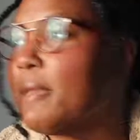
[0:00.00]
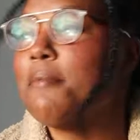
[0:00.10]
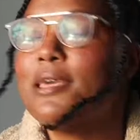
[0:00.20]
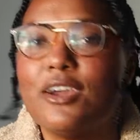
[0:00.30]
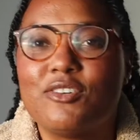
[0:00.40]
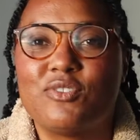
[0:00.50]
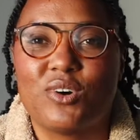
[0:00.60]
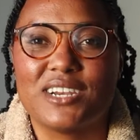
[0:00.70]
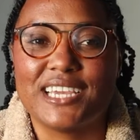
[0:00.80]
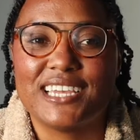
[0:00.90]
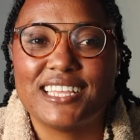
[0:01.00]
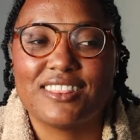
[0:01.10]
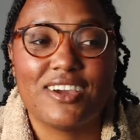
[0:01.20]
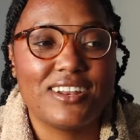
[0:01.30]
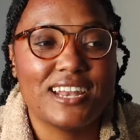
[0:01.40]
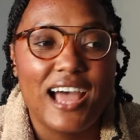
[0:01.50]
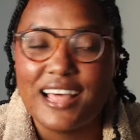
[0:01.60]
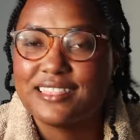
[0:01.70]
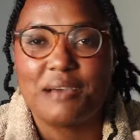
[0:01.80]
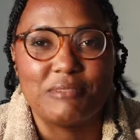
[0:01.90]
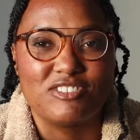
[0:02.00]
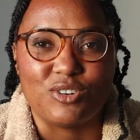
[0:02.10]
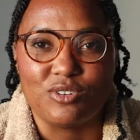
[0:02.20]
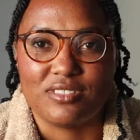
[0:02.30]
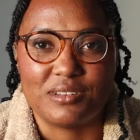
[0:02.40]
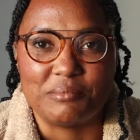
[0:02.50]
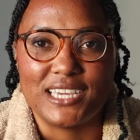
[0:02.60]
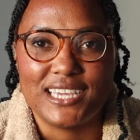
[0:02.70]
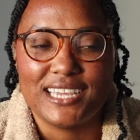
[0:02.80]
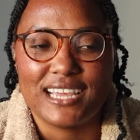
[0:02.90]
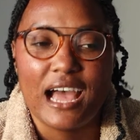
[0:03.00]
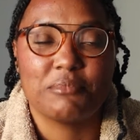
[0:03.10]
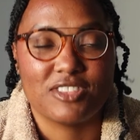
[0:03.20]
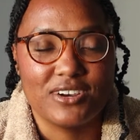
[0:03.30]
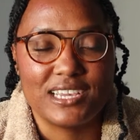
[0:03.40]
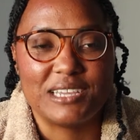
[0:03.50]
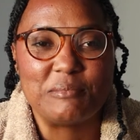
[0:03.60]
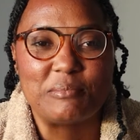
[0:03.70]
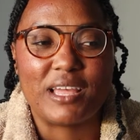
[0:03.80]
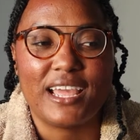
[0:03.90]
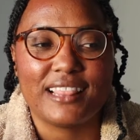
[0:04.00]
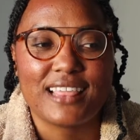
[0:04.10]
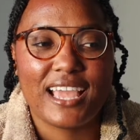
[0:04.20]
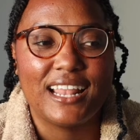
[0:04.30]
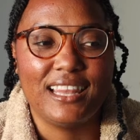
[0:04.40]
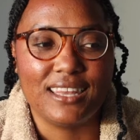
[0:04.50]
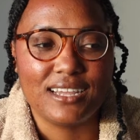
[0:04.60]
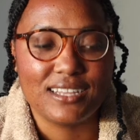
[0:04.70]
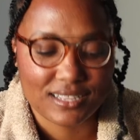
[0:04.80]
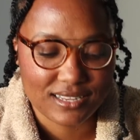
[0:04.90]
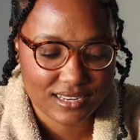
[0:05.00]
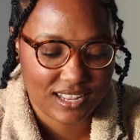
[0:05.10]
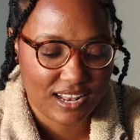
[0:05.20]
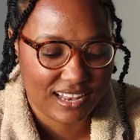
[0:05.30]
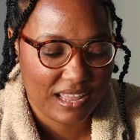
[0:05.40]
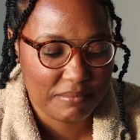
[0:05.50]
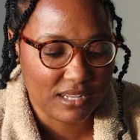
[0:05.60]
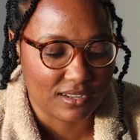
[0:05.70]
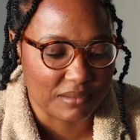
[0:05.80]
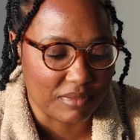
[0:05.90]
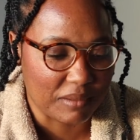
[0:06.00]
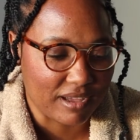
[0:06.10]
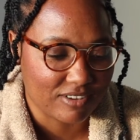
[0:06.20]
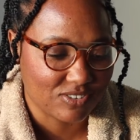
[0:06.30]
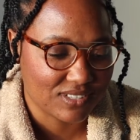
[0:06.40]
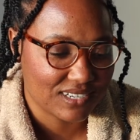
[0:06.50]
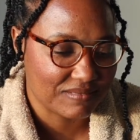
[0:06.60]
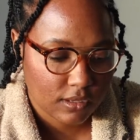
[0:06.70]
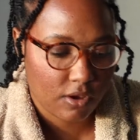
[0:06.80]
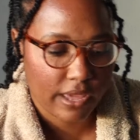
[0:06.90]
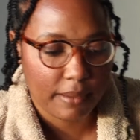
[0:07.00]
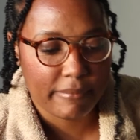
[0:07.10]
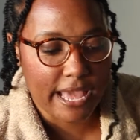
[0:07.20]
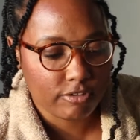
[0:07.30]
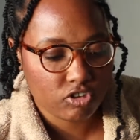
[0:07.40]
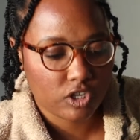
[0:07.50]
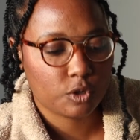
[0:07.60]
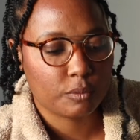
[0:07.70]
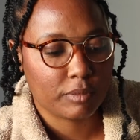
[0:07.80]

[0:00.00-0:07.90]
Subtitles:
maybe they're 40. They're not that much older than me. I'm 30. But they look... Let me look him up, actually. Okay, Bashi, who